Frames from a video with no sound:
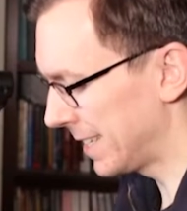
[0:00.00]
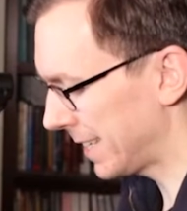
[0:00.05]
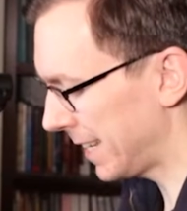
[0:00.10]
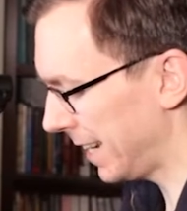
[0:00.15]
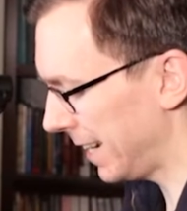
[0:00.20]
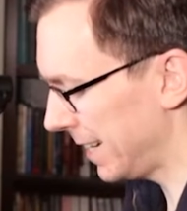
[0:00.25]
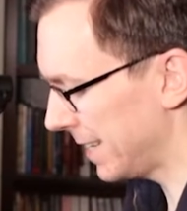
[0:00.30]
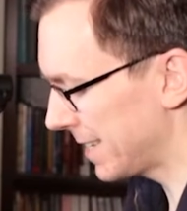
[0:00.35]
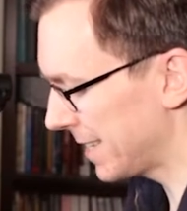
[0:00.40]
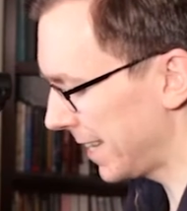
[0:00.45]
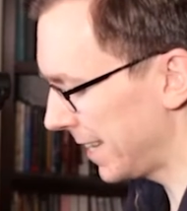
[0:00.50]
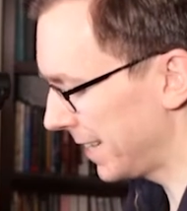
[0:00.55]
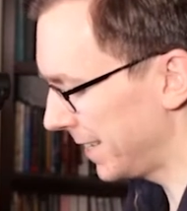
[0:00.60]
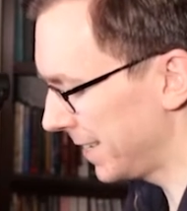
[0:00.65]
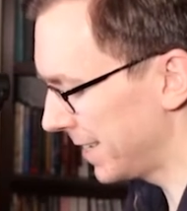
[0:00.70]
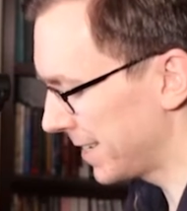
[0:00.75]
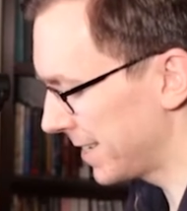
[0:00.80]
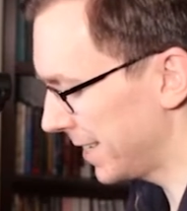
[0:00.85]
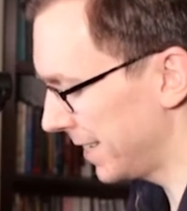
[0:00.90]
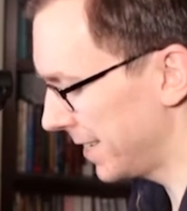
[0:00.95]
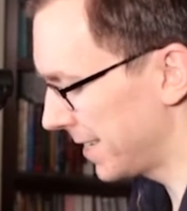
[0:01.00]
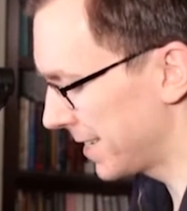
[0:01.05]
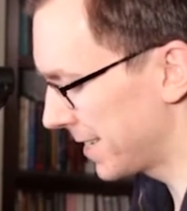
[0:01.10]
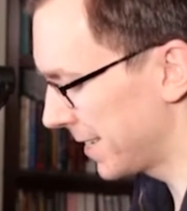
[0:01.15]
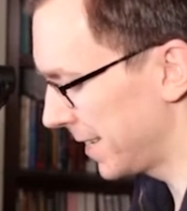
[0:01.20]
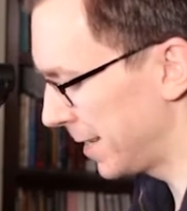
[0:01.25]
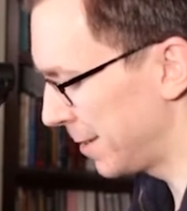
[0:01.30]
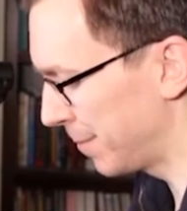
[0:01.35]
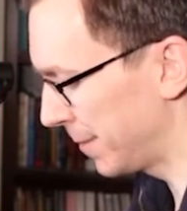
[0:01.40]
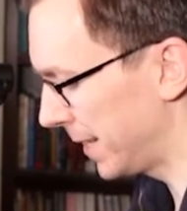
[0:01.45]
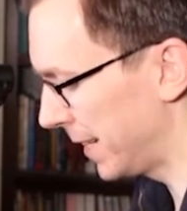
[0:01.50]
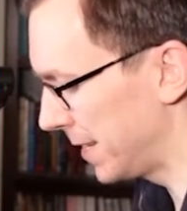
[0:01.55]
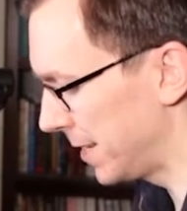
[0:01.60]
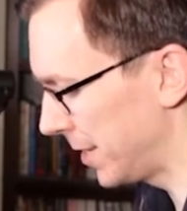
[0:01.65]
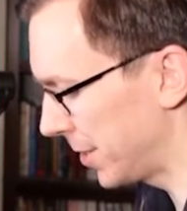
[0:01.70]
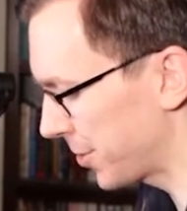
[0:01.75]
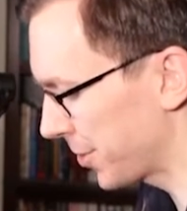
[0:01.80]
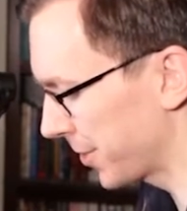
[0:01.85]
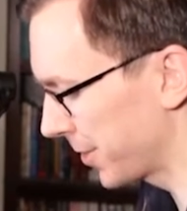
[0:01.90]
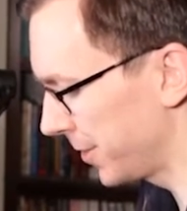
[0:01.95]
this case, that is, it's um,
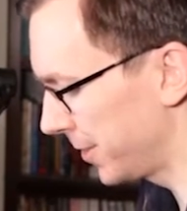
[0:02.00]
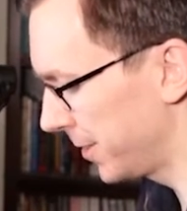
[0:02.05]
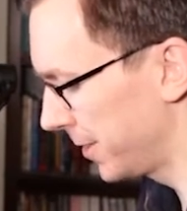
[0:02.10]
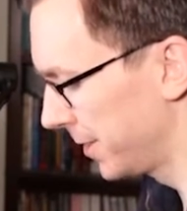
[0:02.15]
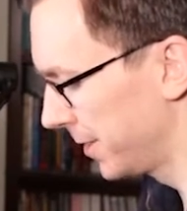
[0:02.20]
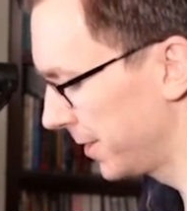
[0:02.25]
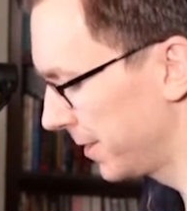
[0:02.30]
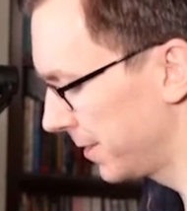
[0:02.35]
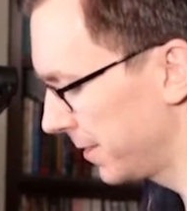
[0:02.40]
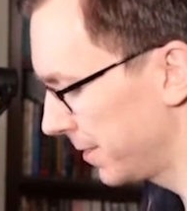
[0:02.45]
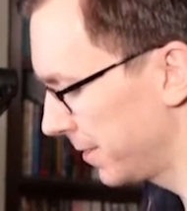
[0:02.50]
conditional.